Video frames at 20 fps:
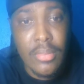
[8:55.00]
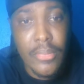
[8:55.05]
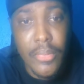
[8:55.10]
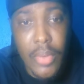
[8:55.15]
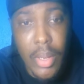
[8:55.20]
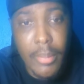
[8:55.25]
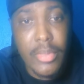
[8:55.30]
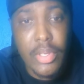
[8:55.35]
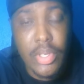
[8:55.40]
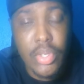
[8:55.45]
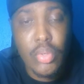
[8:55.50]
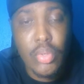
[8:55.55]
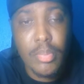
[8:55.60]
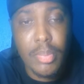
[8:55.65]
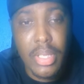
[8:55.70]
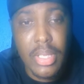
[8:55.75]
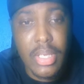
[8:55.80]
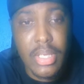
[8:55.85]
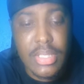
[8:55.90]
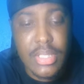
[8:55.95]
from the new
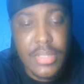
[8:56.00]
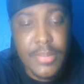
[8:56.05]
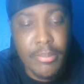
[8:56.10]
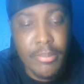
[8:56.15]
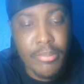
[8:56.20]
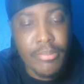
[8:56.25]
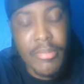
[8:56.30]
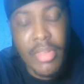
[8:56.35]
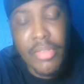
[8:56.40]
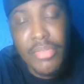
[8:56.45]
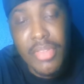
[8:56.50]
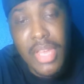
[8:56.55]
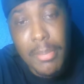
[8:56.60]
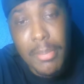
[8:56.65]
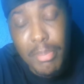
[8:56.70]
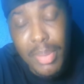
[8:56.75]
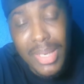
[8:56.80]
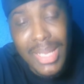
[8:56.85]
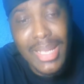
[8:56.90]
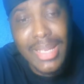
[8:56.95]
players.
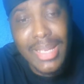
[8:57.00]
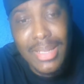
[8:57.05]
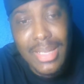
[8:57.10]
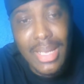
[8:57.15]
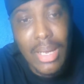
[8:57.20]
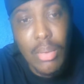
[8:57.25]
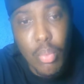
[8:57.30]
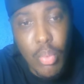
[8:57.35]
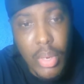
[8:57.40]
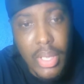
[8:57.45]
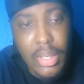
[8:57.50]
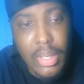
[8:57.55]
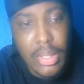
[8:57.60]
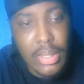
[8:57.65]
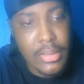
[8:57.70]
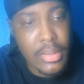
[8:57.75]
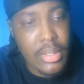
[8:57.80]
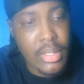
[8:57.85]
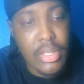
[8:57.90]
They played that well.